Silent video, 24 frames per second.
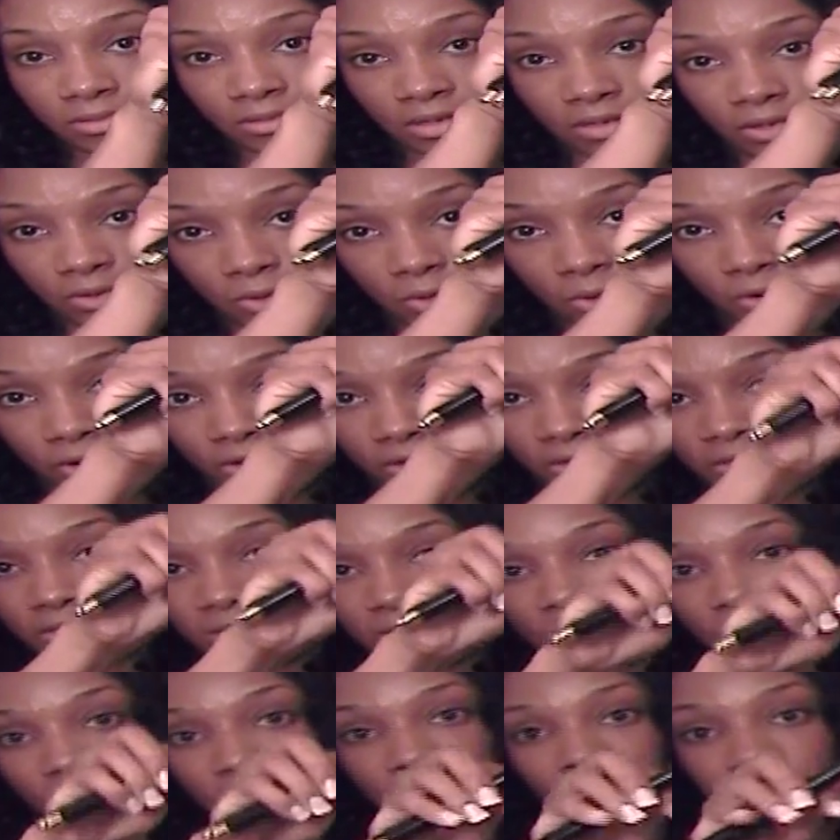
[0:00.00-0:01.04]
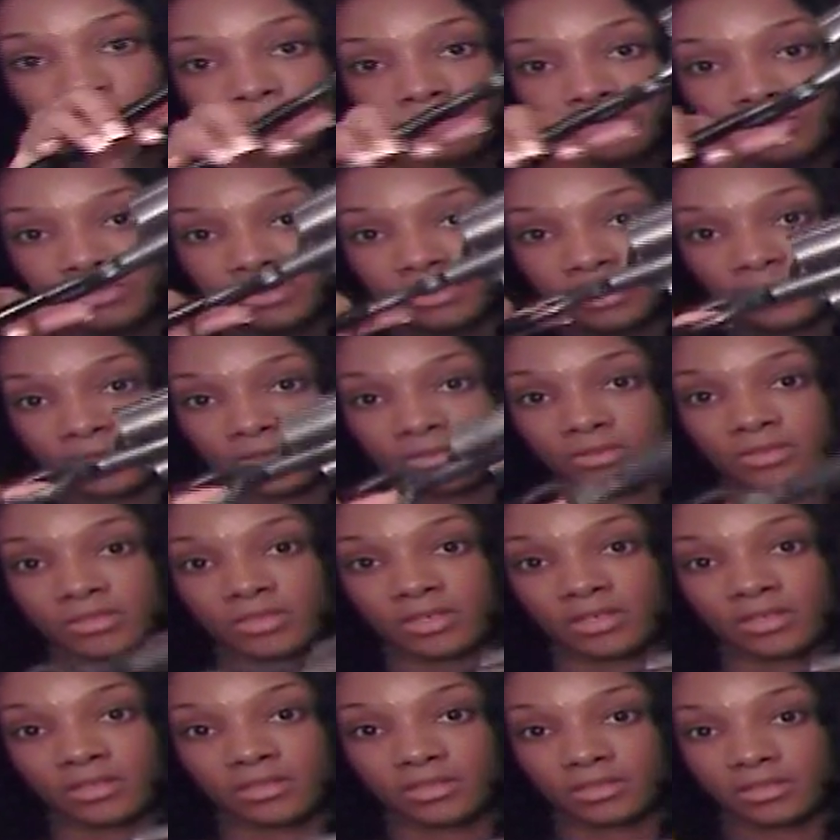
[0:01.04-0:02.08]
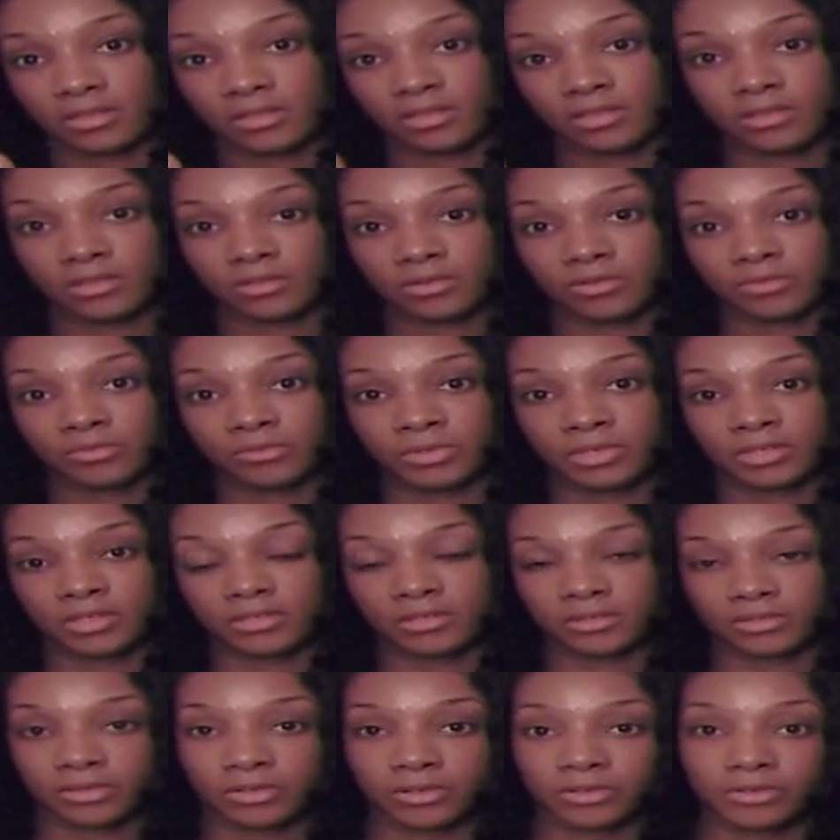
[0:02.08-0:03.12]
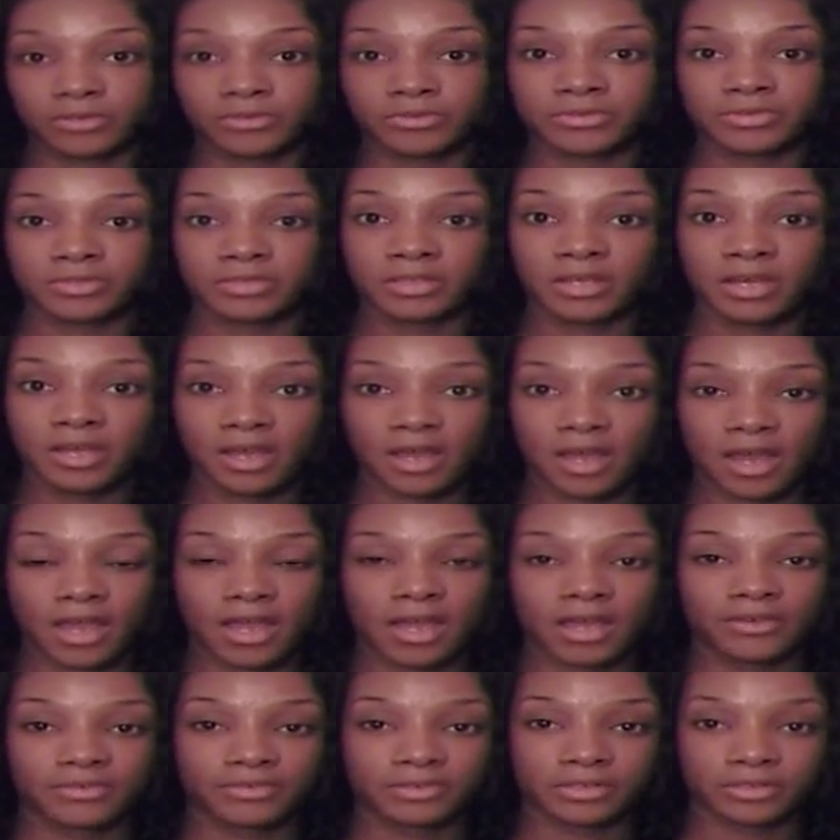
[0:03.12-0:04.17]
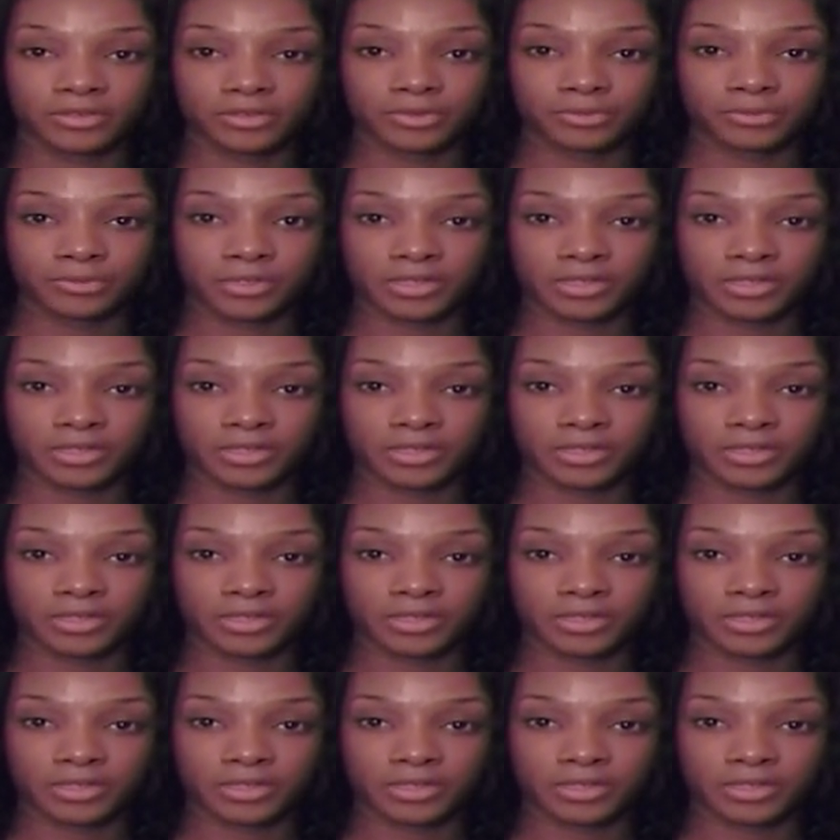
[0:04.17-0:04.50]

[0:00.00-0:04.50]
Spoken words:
A cordless one, the ones that you stick into the little mini stoves. I have a little